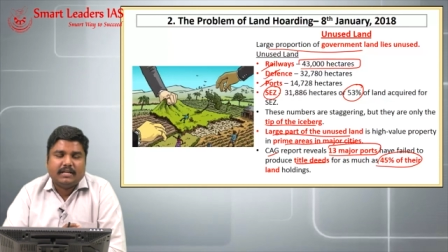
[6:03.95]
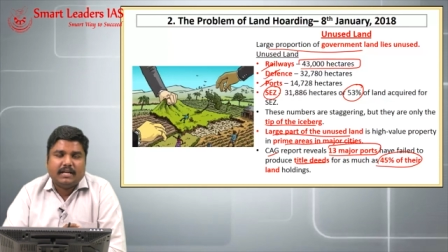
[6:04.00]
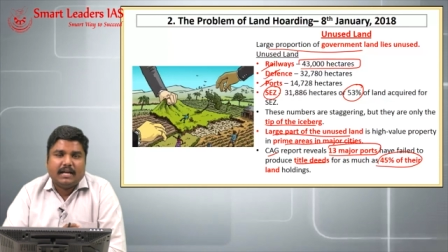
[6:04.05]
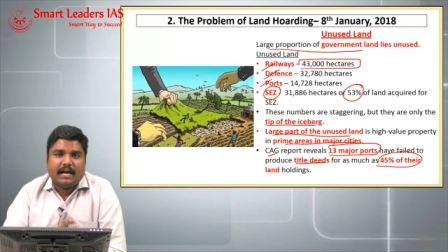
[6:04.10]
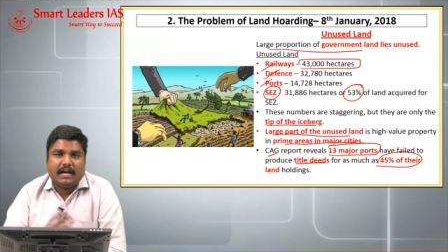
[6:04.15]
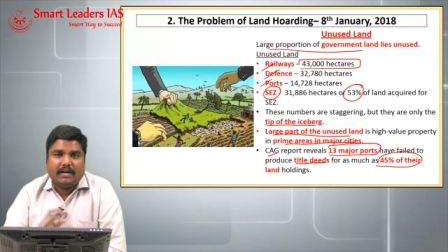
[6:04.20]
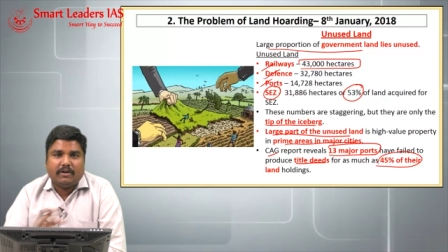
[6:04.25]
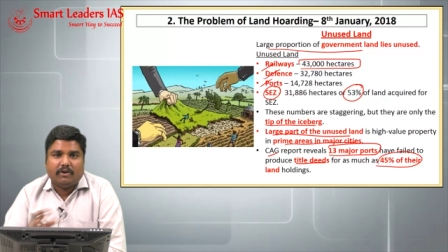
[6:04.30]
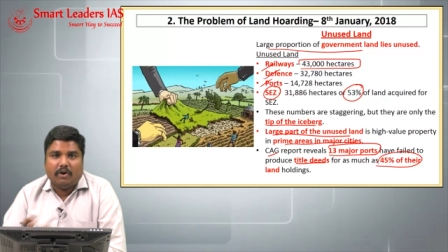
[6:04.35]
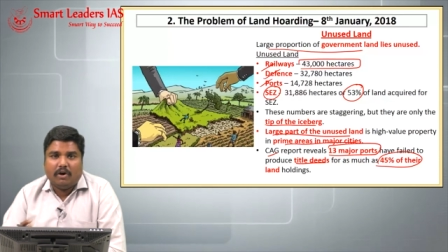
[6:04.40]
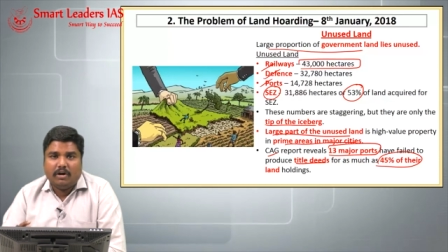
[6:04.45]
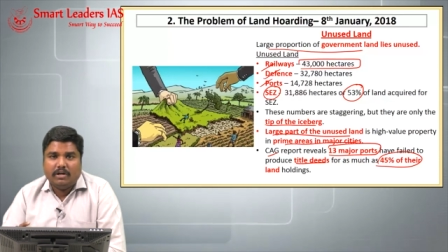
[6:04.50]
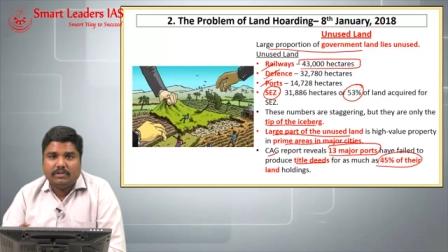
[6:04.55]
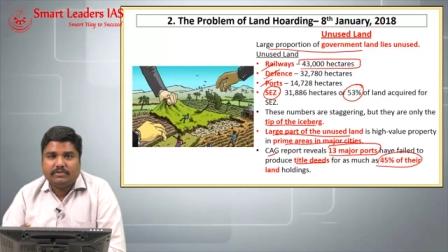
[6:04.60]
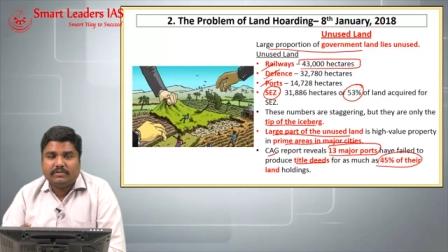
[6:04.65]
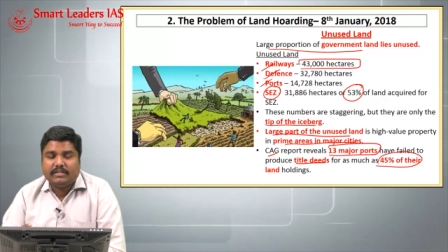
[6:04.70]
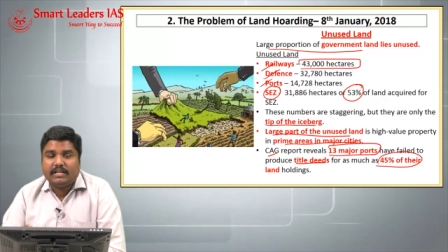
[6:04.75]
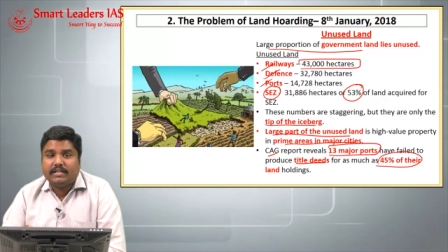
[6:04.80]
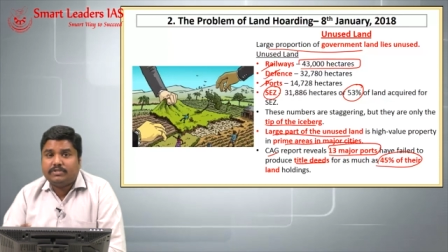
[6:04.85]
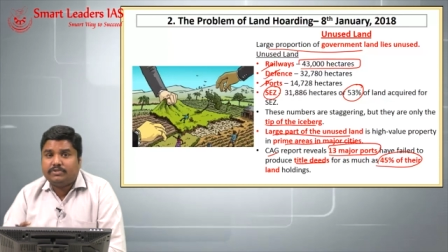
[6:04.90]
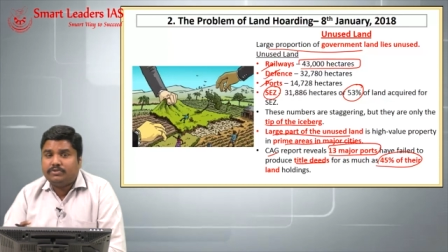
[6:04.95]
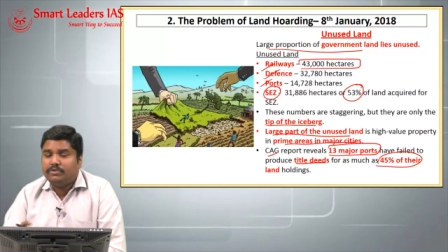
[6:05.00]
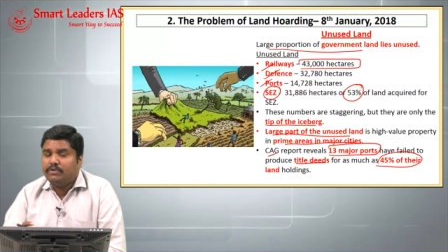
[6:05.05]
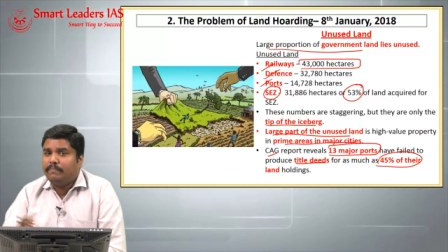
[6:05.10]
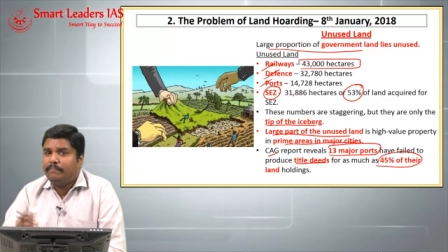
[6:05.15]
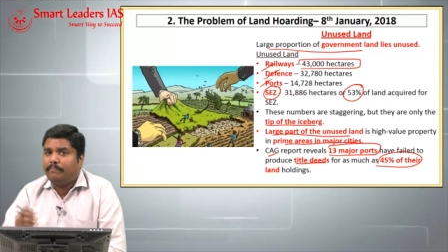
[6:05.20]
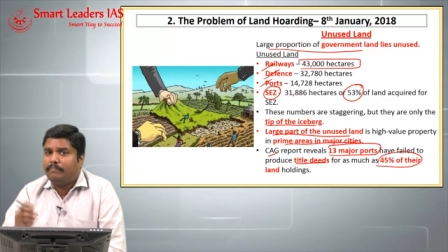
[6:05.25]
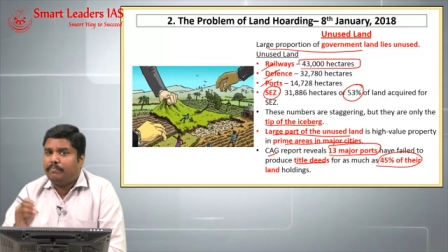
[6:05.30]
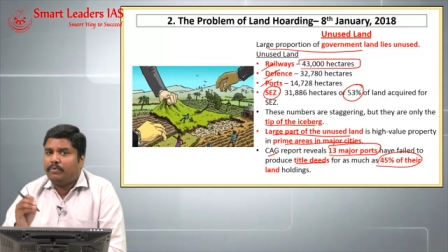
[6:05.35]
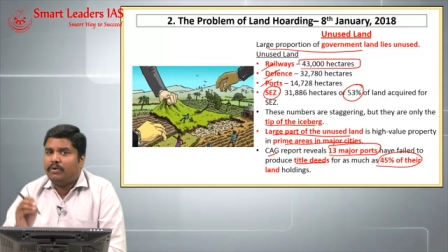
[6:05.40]
and also there is no
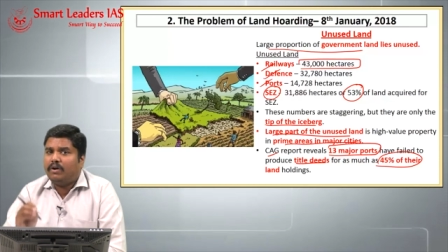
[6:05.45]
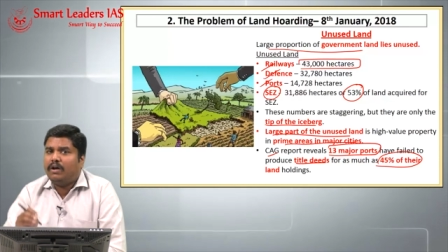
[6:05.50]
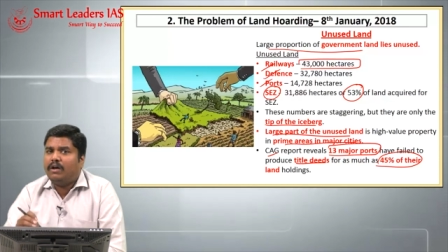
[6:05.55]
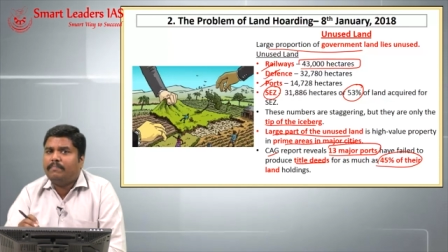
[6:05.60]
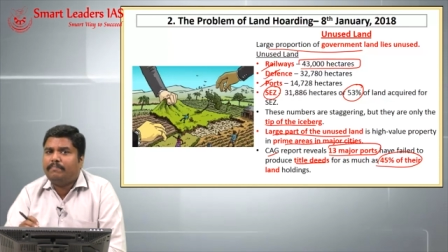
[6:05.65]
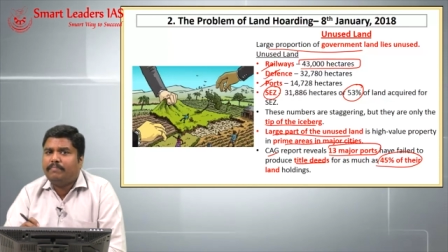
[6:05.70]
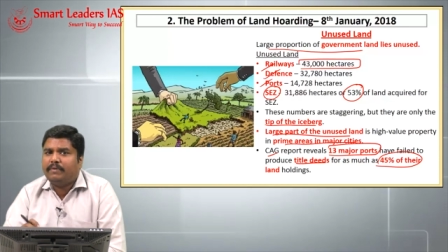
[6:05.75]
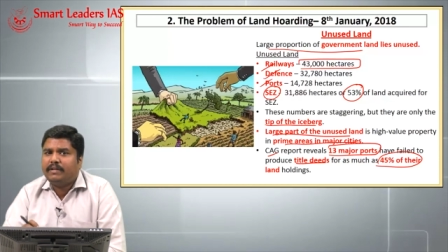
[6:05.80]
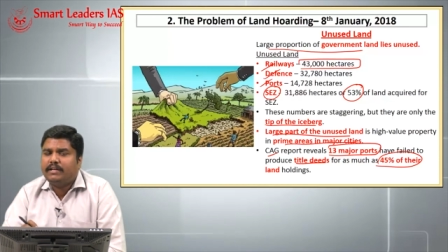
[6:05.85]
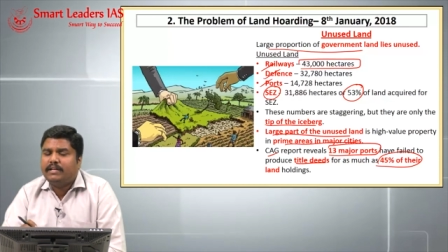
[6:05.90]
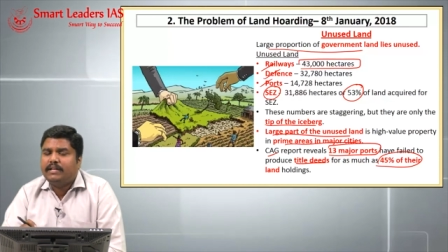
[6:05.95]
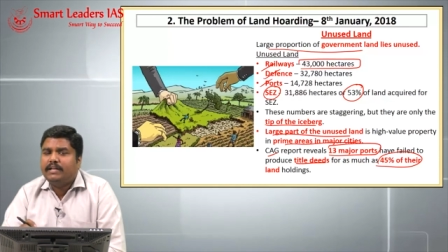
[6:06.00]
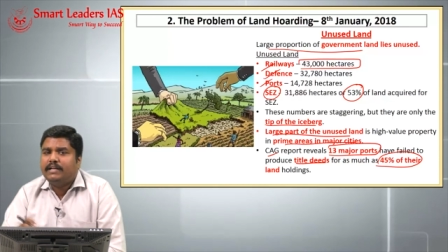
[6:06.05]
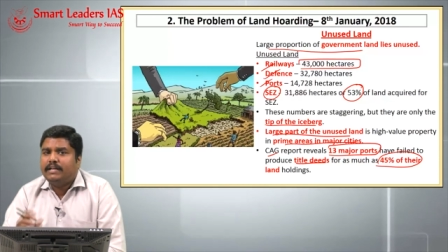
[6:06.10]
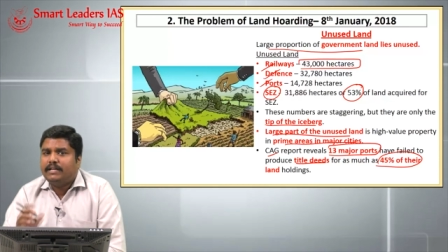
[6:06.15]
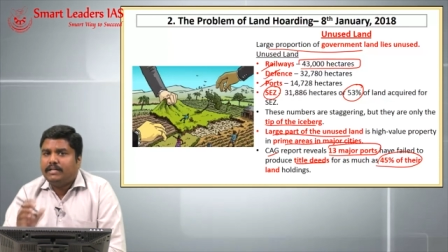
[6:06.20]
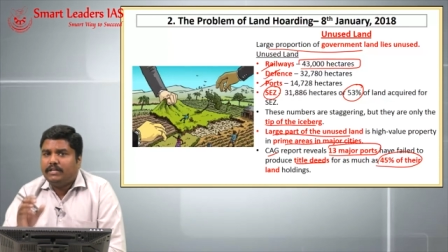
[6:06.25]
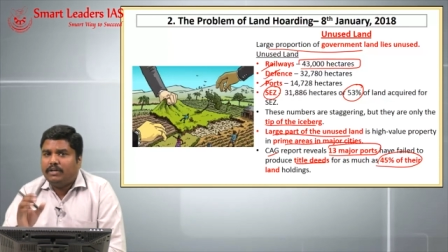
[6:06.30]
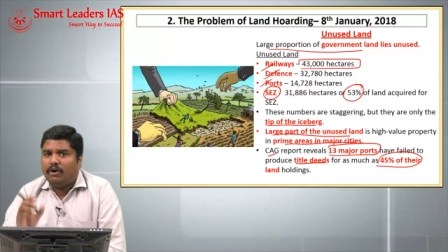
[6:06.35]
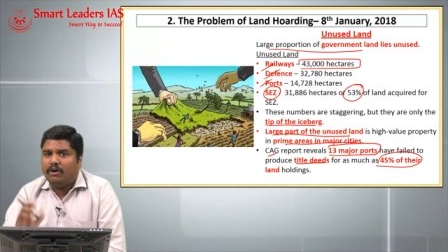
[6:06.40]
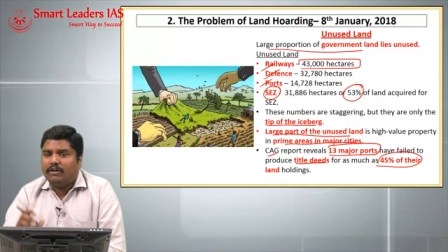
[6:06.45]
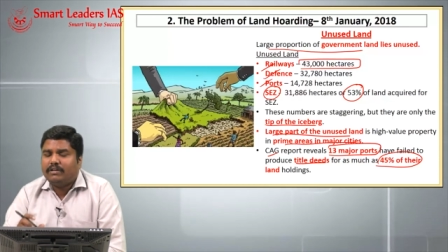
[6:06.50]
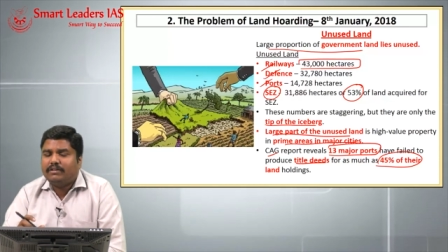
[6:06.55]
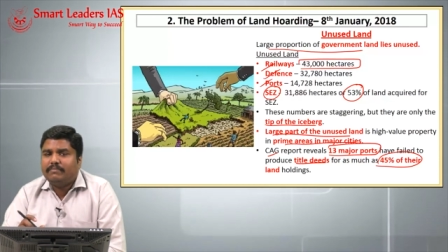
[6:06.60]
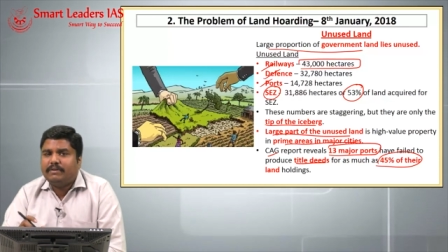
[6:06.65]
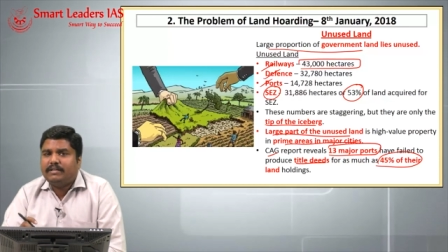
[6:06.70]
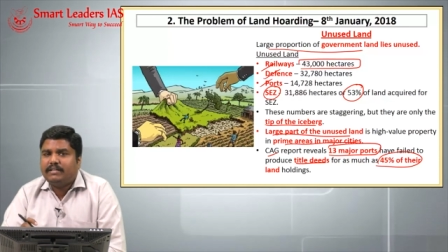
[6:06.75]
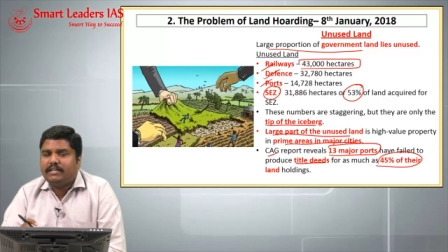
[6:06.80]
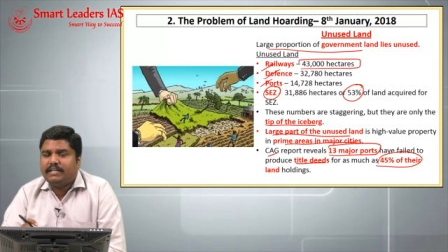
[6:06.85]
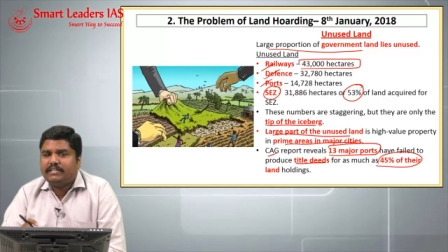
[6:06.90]
proper
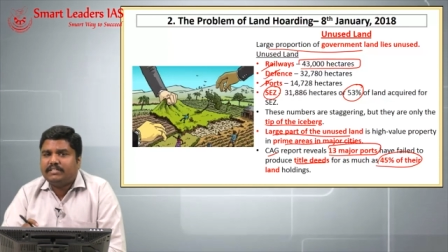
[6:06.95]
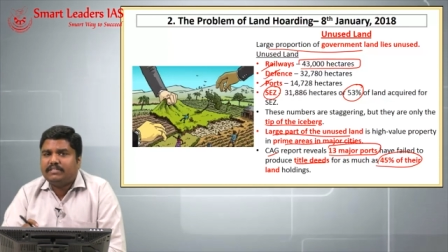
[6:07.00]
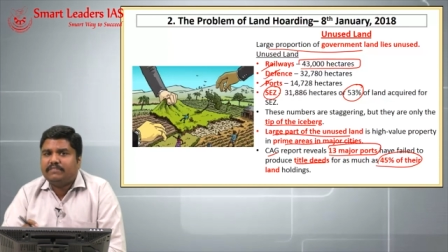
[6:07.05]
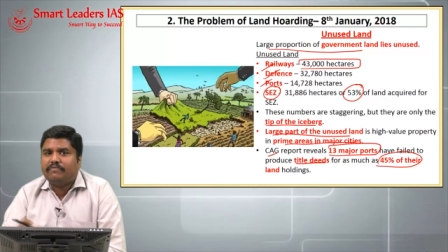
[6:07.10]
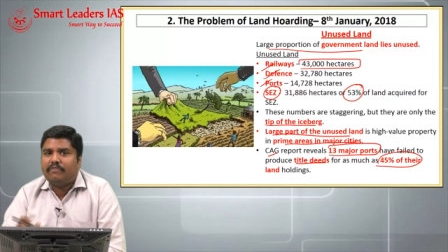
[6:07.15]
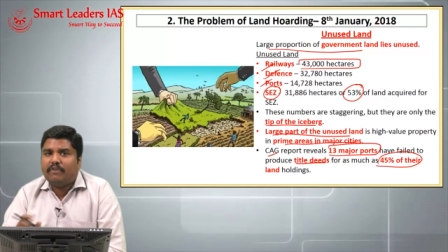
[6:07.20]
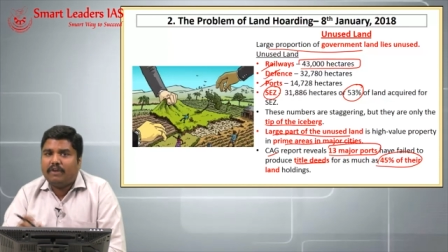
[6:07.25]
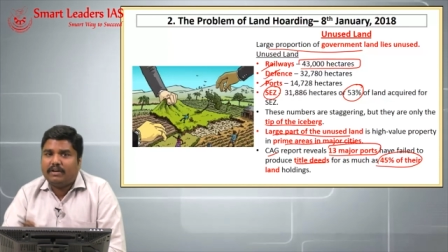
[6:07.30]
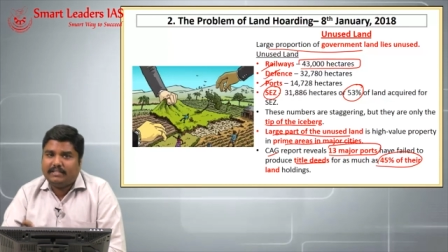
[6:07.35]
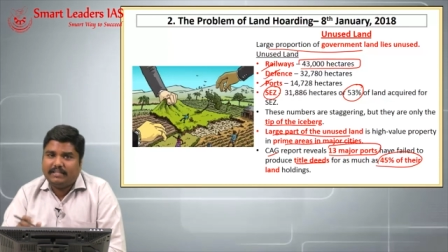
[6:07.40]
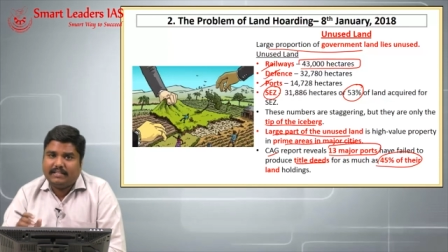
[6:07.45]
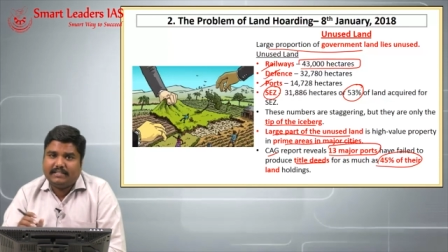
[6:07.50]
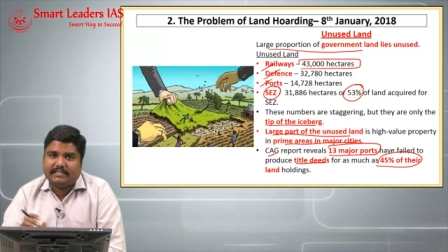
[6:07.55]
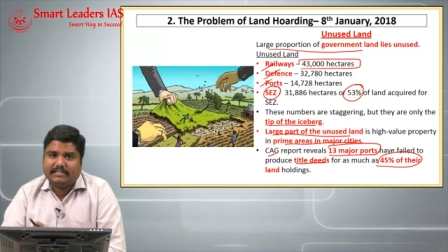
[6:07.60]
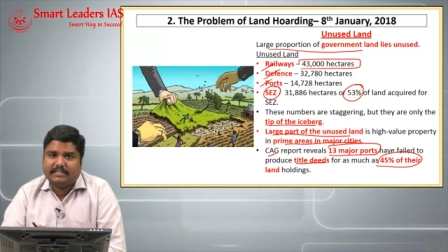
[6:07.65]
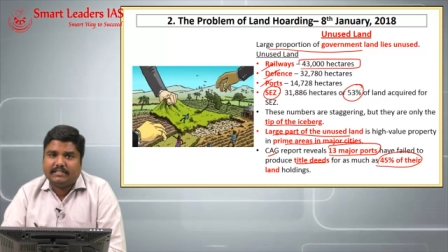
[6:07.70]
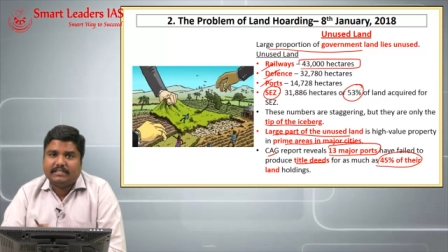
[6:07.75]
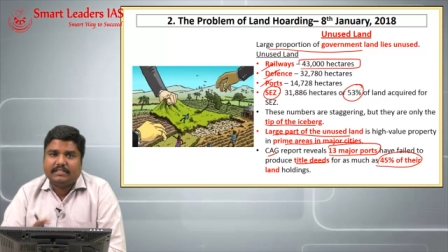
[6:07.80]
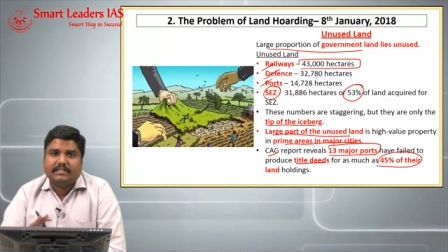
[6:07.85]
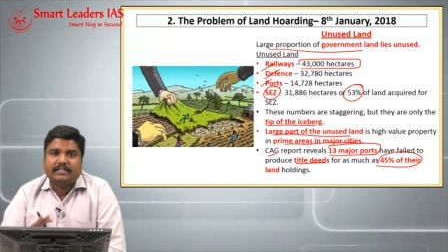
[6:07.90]
documentation for these